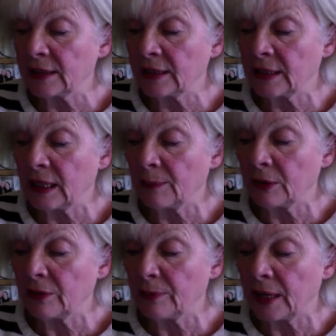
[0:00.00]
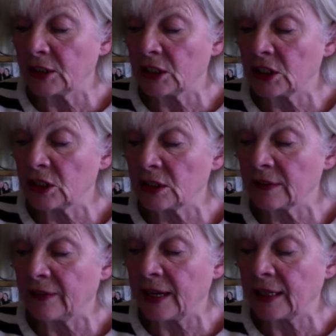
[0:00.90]
in the number of practitioners of
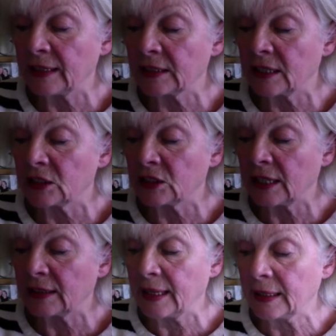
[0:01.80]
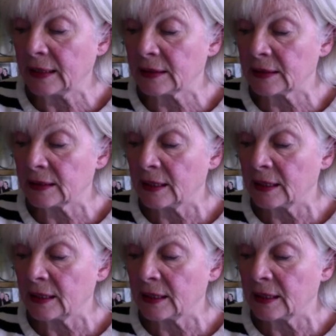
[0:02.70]
healing touch techniques.